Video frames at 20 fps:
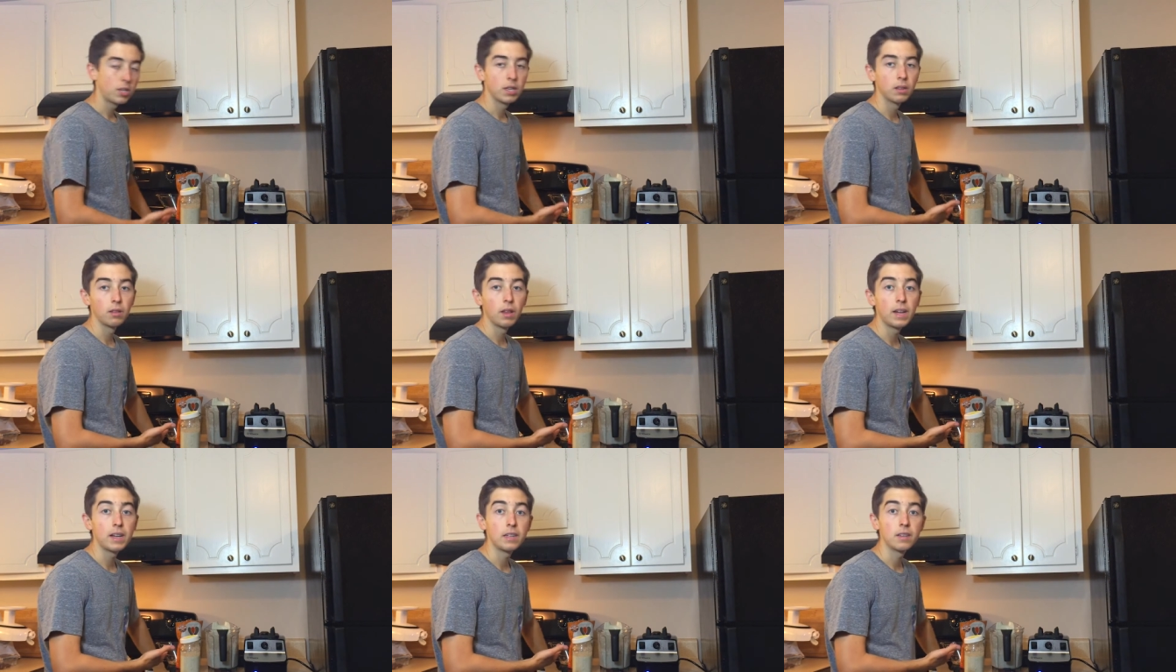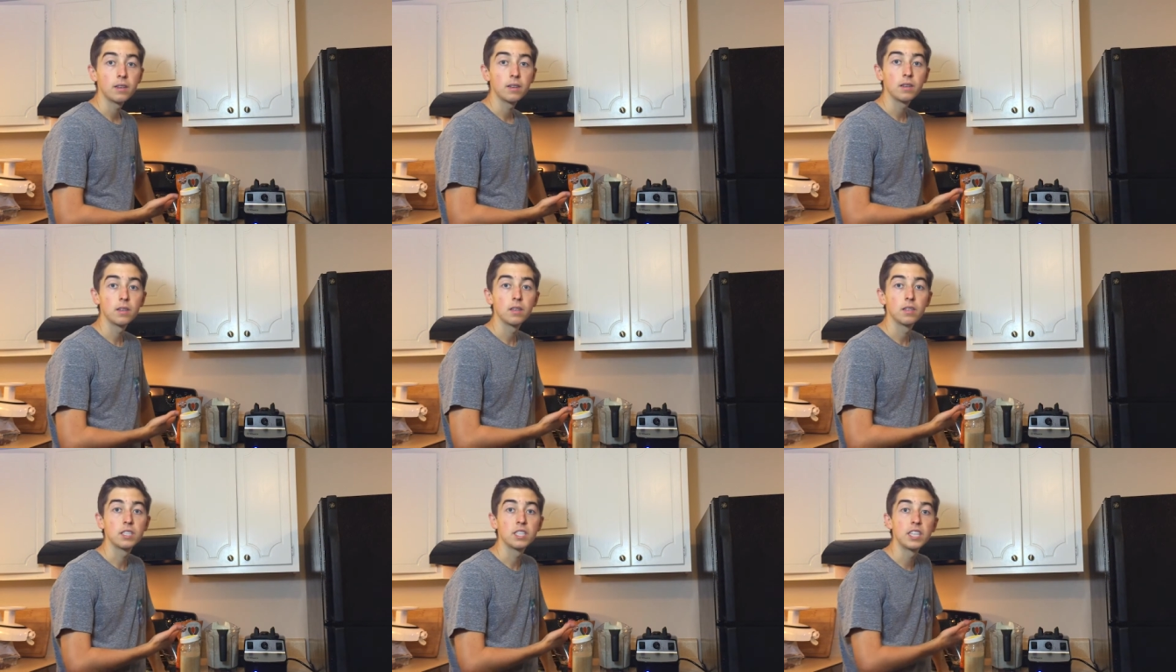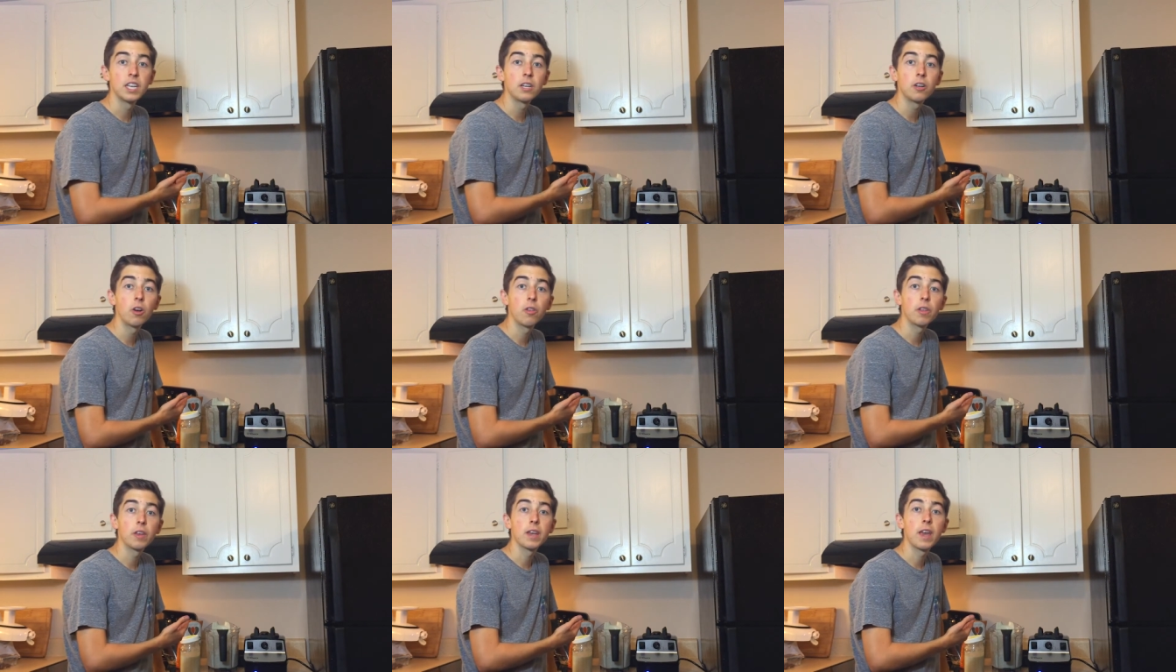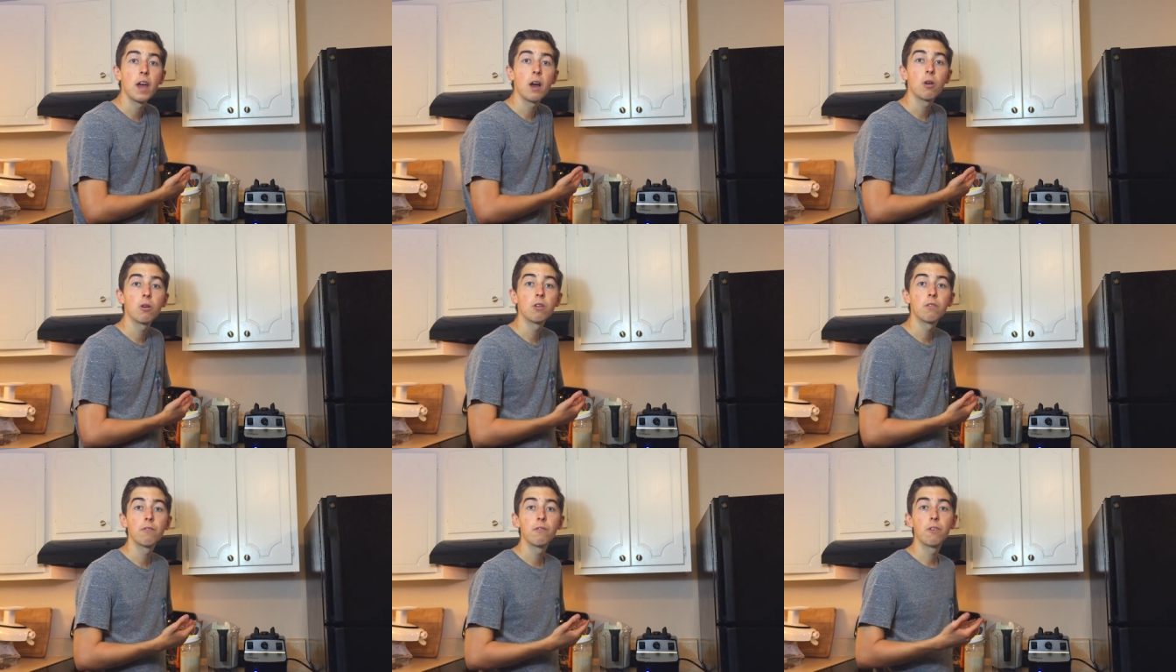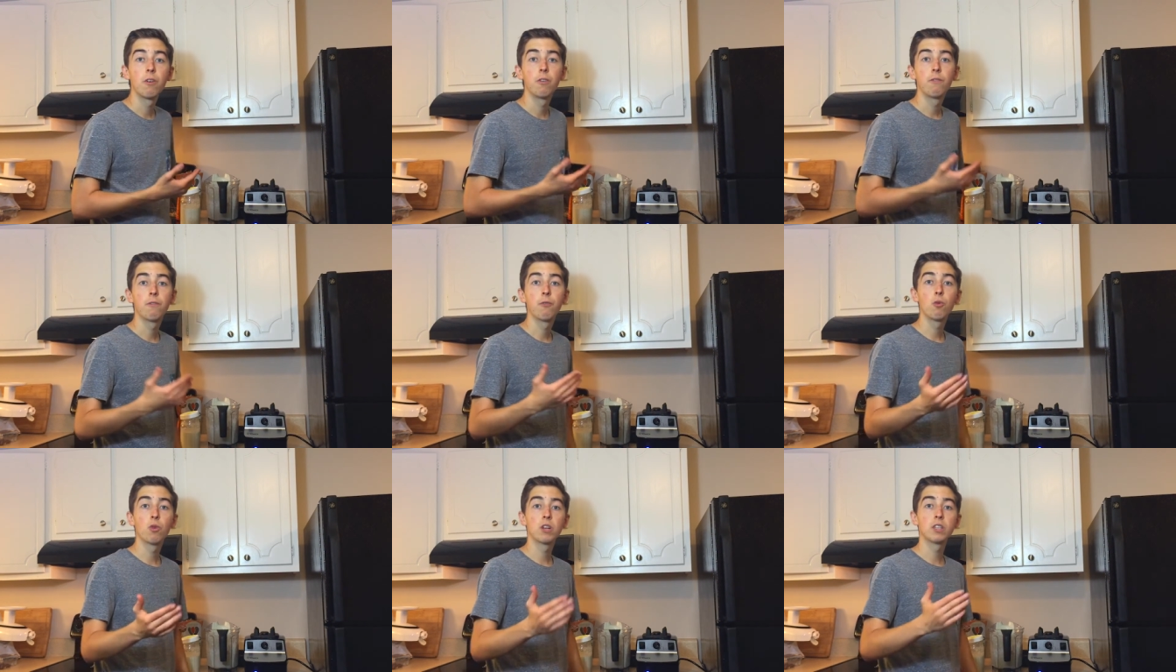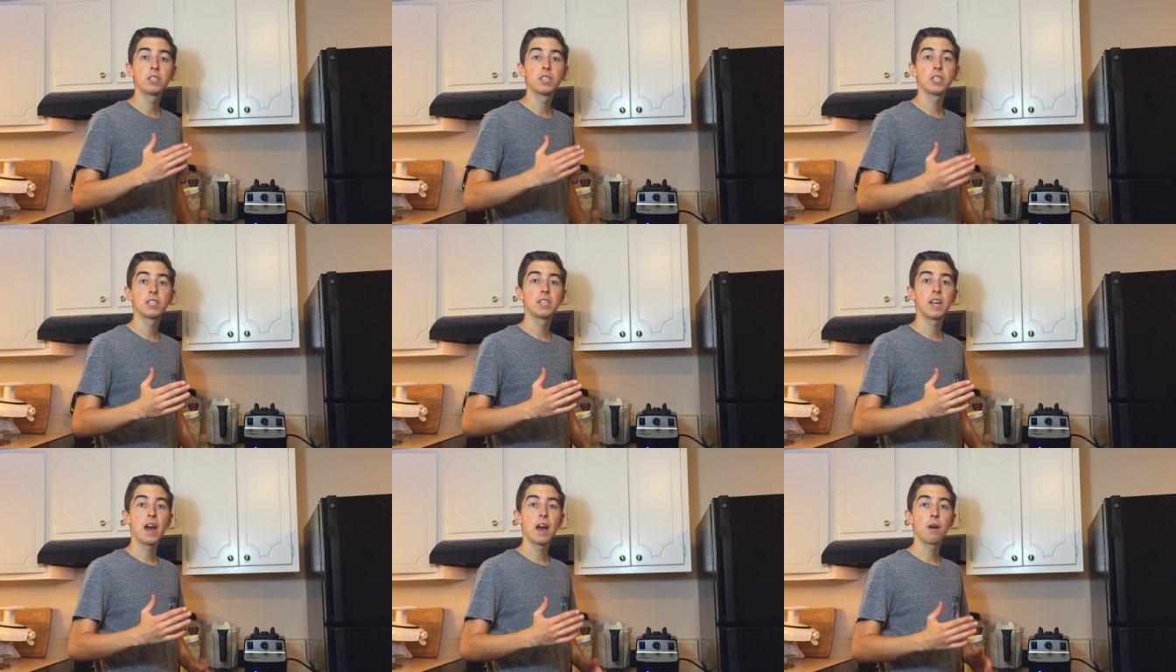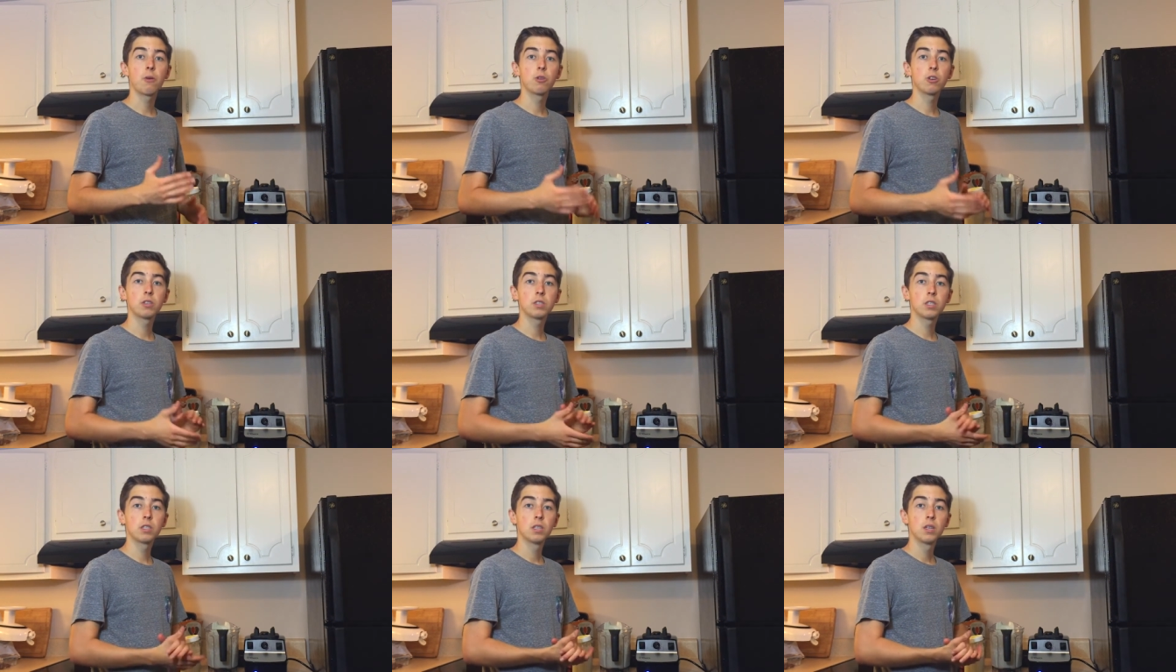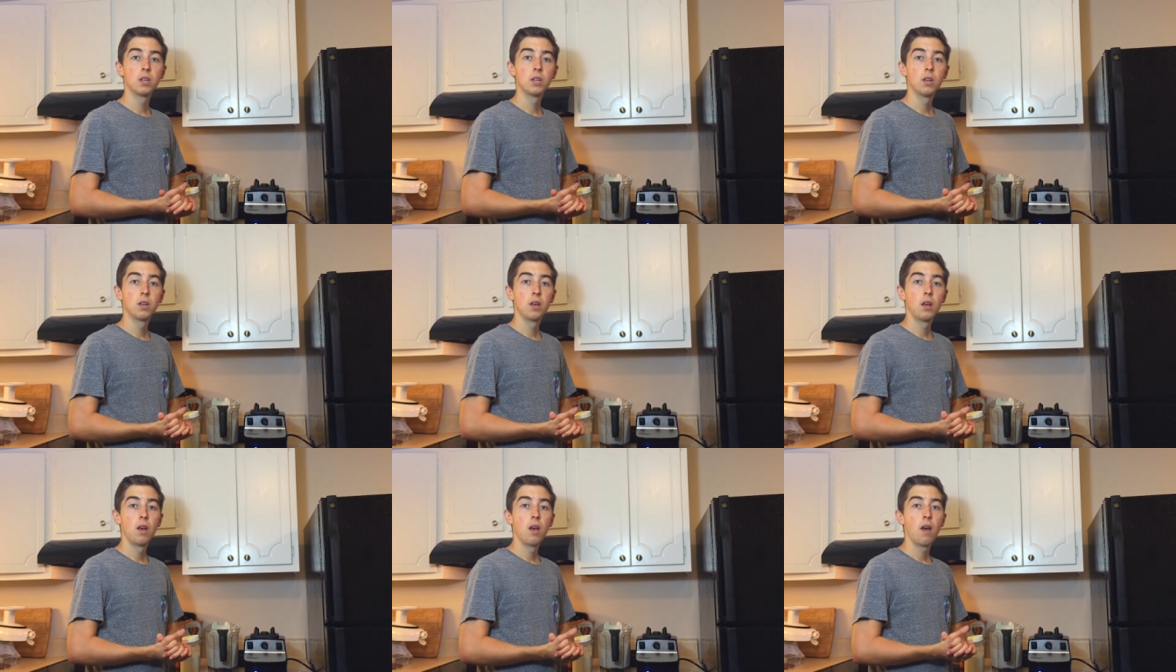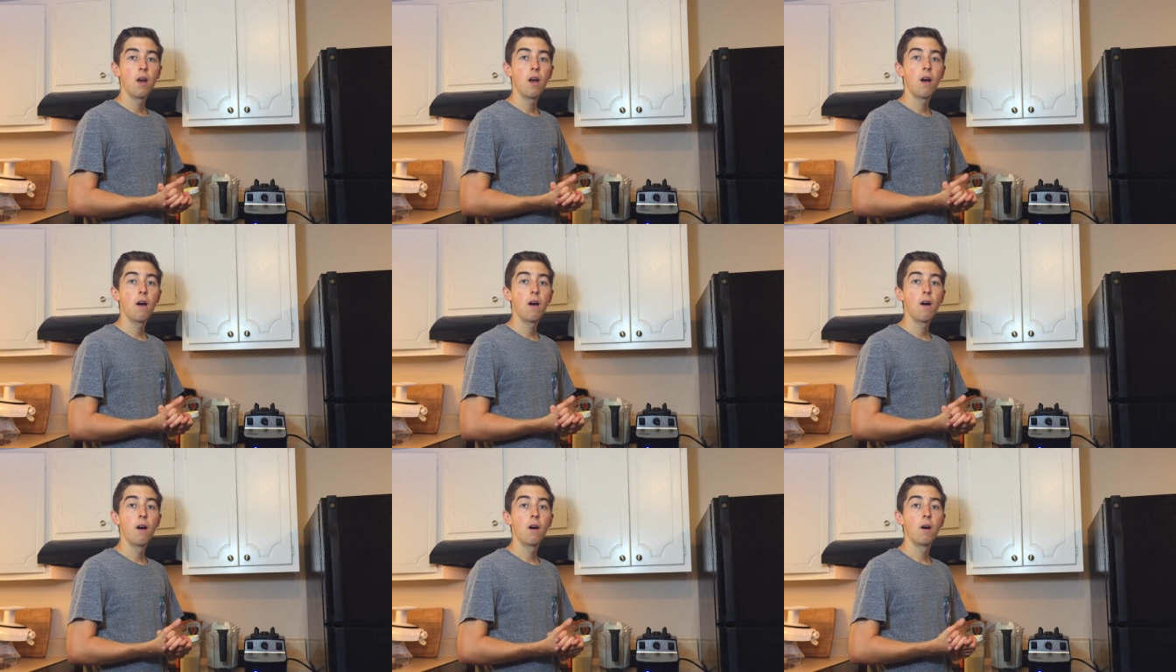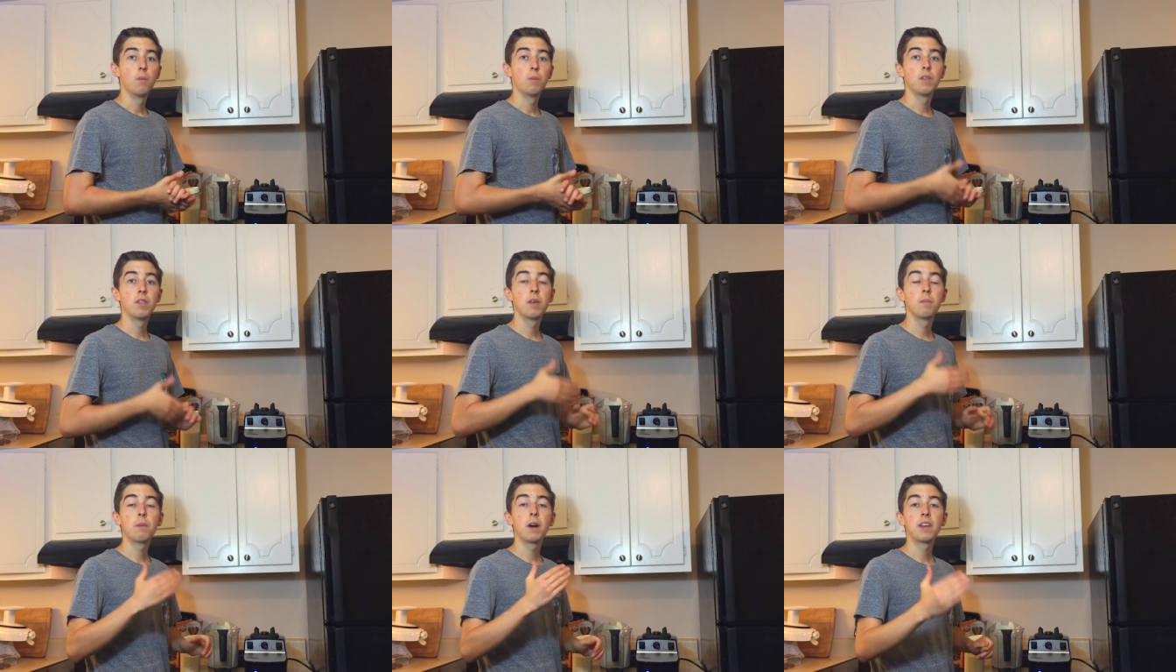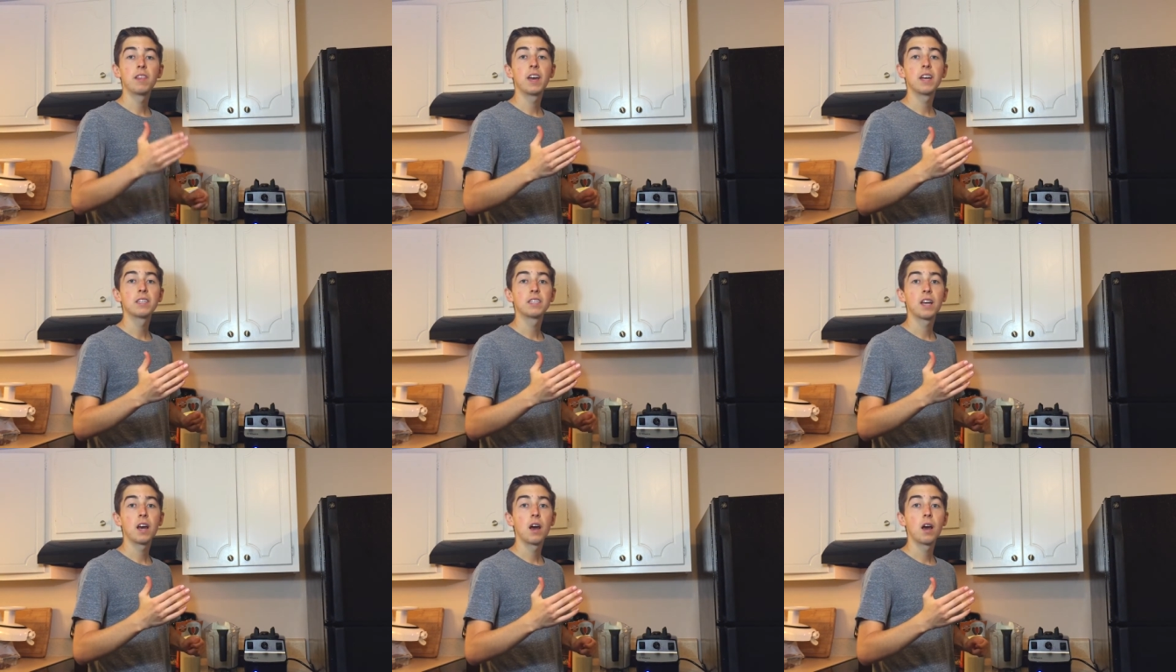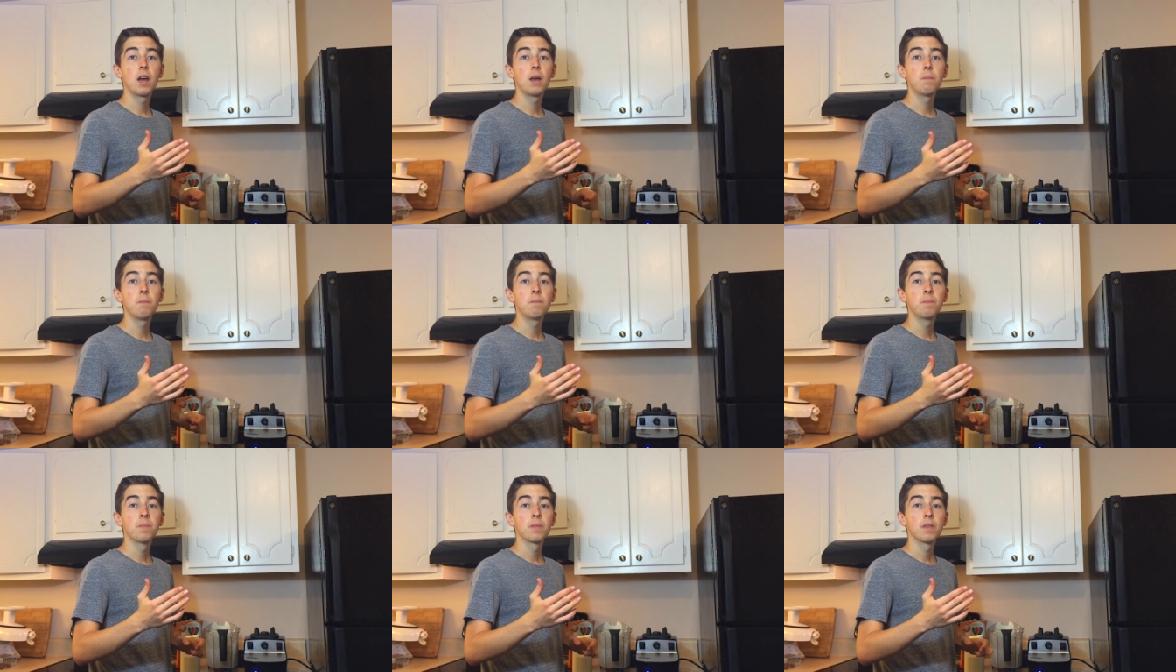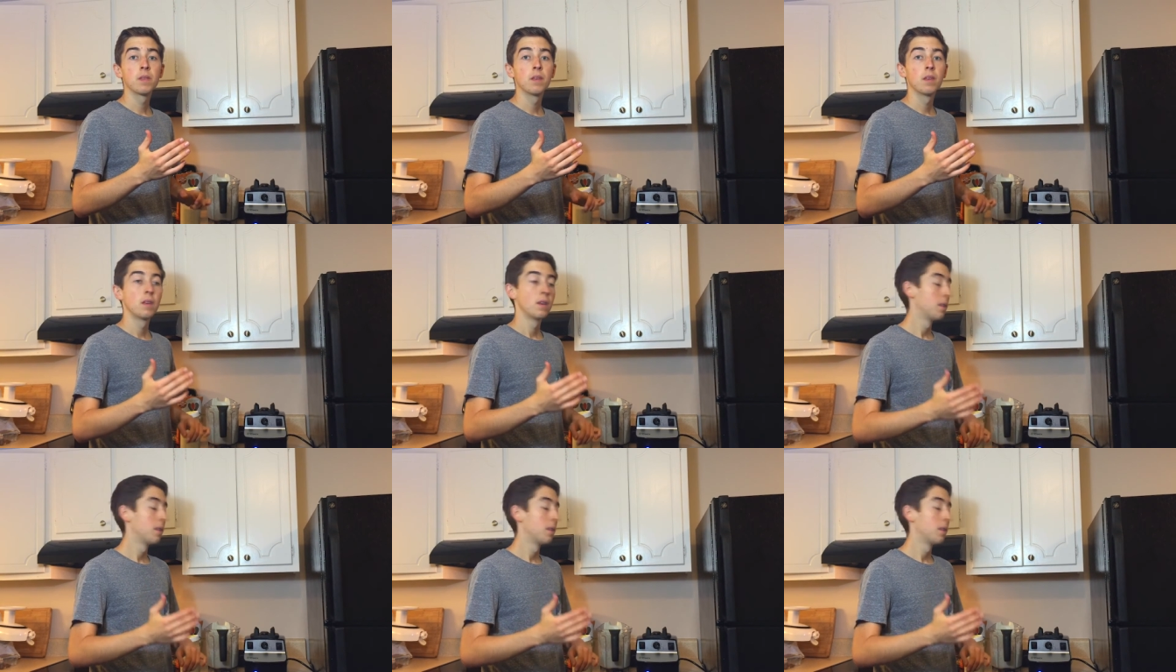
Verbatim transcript: then you can let it sit on the counter for 4 to 6 hours, and then by that time